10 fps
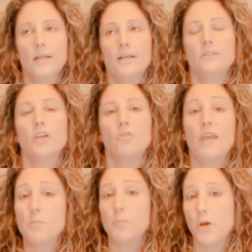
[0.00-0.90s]
So
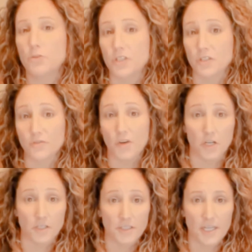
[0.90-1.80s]
they approached us
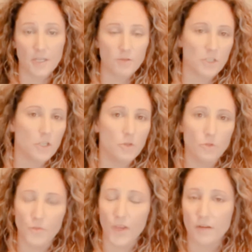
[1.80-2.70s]
first, and he was a huge
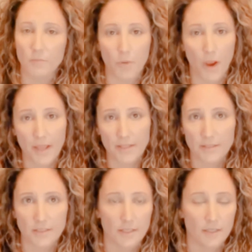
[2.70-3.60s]
fan of Brent
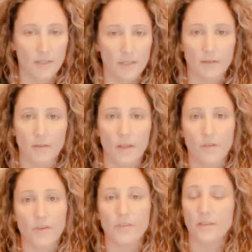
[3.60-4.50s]
and
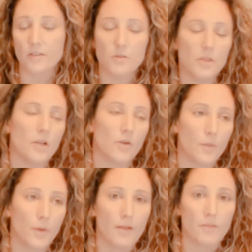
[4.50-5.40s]
everything. So we're like, okay,
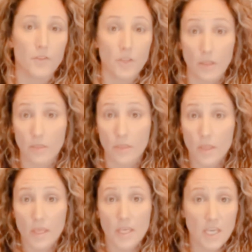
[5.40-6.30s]
whatever. And
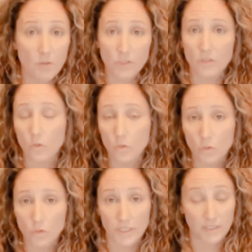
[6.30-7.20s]
he was
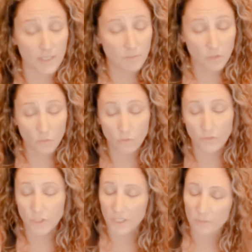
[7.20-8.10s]
cool. He seemed cool.
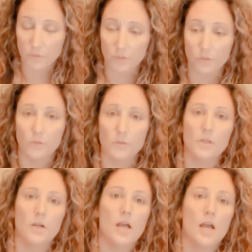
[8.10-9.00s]
The chicks were cool.
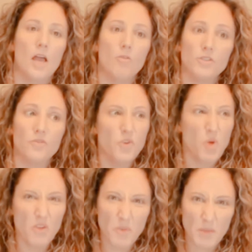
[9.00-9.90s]
And there was a few
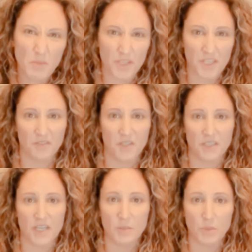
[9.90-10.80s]
other people we could have hooked
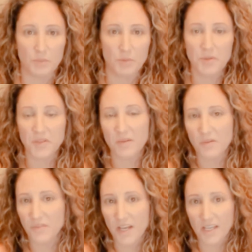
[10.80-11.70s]
up with, but we were like, well,
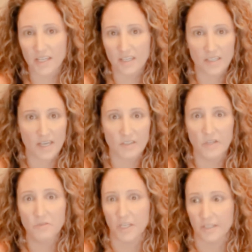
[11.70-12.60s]
fuck it. He's got
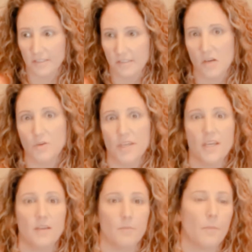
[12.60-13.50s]
two chicks. Let's go with him.